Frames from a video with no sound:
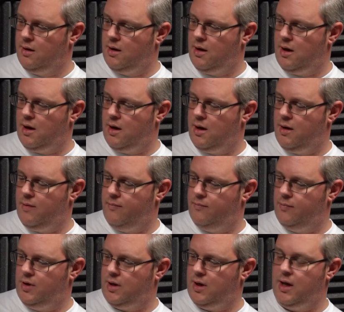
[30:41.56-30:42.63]
Look
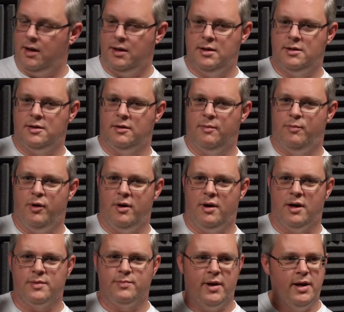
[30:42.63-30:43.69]
at that. It's on the
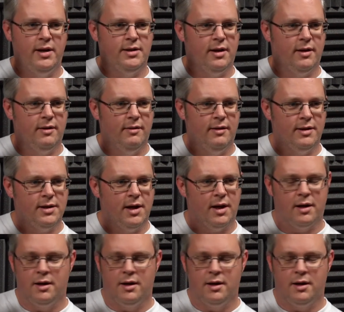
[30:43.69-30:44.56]
podcast page. How cool is that?